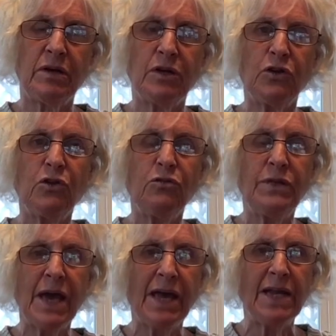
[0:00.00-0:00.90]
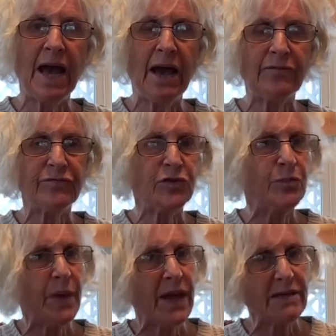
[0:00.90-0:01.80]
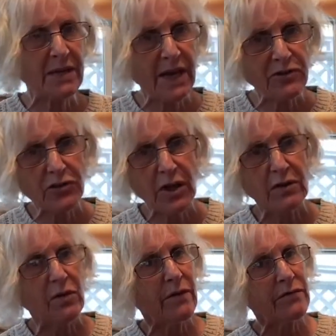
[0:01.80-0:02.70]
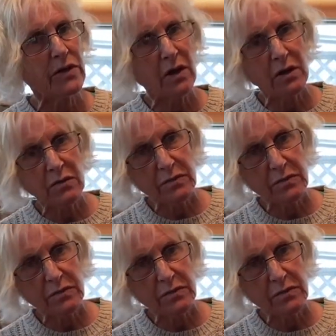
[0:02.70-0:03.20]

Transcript: you then have to pay attention. You have to go.